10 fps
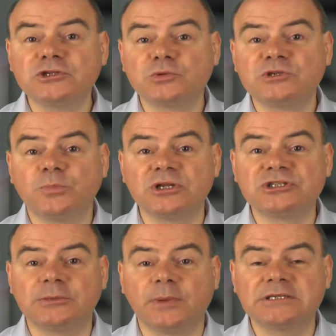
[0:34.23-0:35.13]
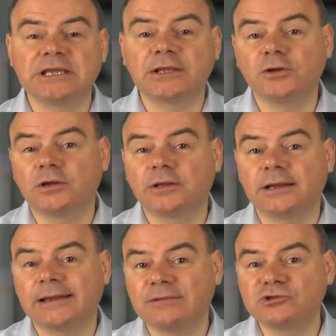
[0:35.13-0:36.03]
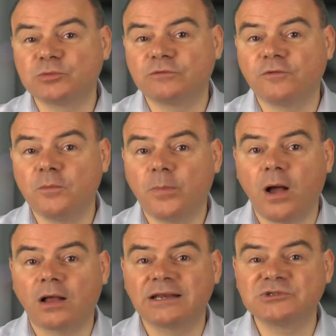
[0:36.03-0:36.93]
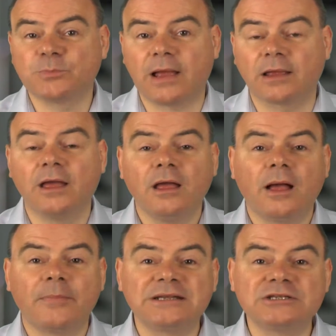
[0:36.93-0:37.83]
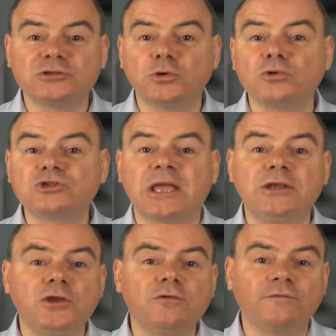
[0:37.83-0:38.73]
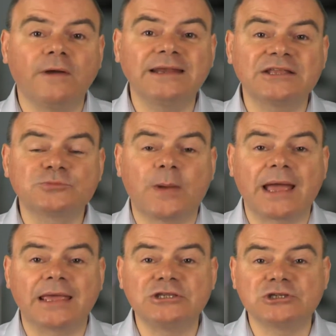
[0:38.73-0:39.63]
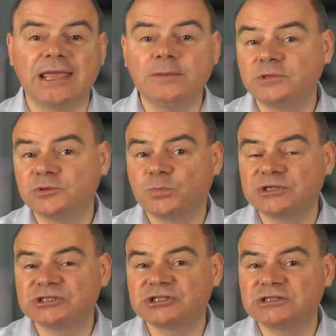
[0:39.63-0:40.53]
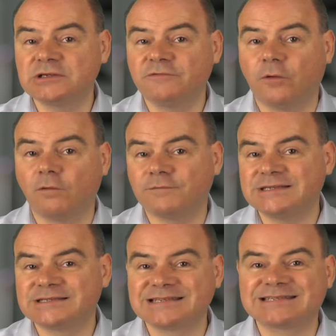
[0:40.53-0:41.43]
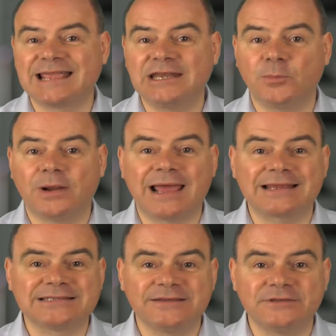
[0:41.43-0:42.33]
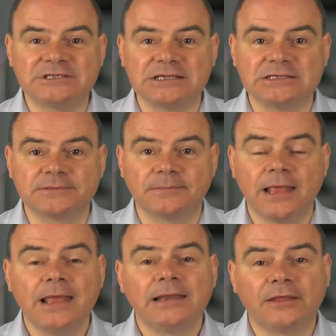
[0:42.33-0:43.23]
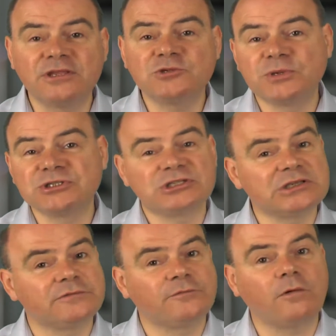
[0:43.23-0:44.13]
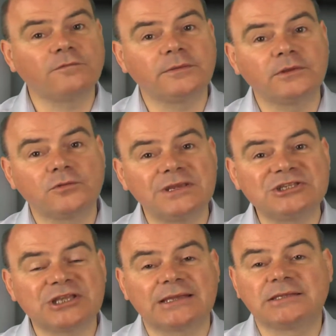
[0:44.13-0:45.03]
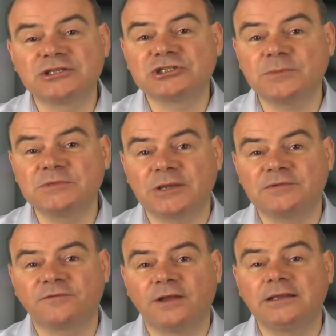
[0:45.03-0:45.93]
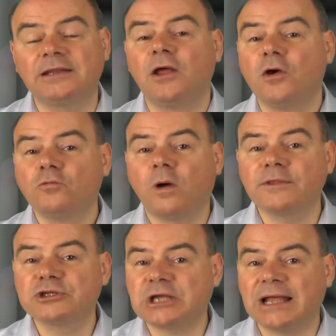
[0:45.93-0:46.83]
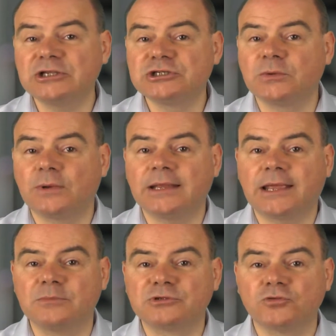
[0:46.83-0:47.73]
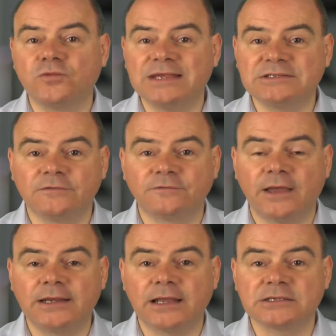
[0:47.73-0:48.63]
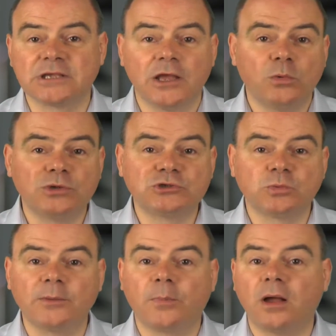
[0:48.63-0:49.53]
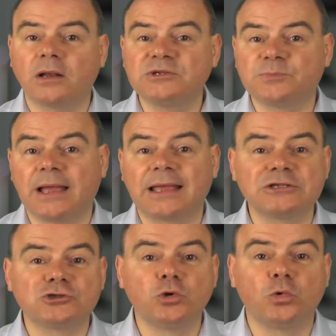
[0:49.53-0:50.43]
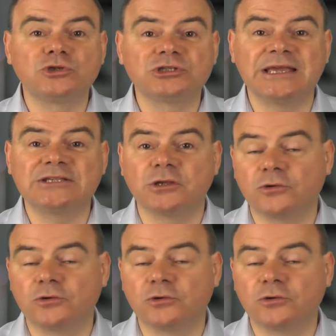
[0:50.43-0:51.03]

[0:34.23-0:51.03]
this week's bulletin by taking a look at an announcement from Barclays Bank and that has launched a new finance package aimed at businesses involved in sustainable activities. Now, these businesses involved in the green sector can sometimes find it rather challenging when it comes to raising finance, which is why Barclays Bank has launched its